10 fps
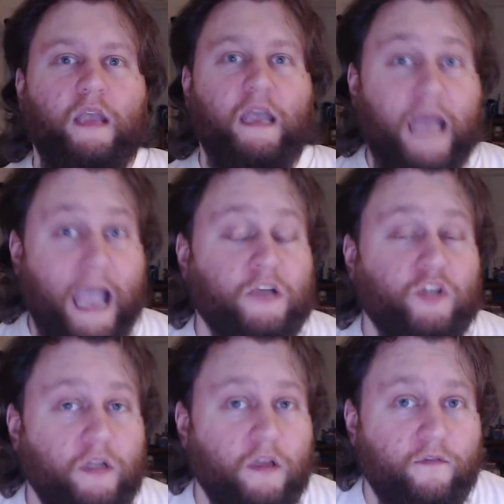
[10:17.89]
It
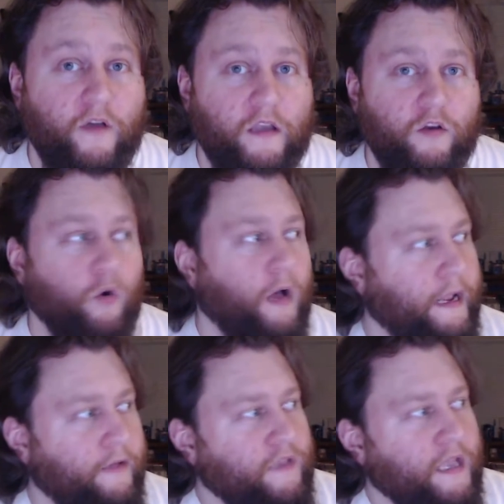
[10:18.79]
actually looked fucking cool.
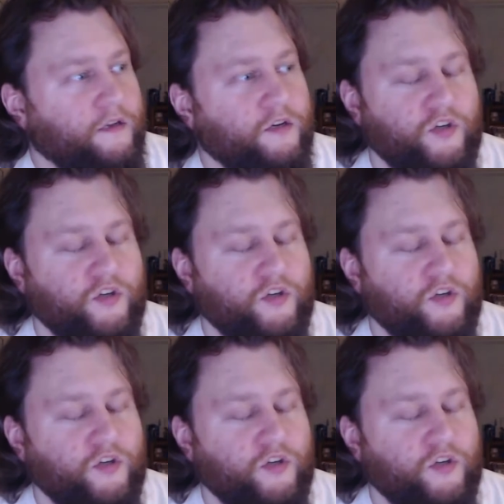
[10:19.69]
I have yet to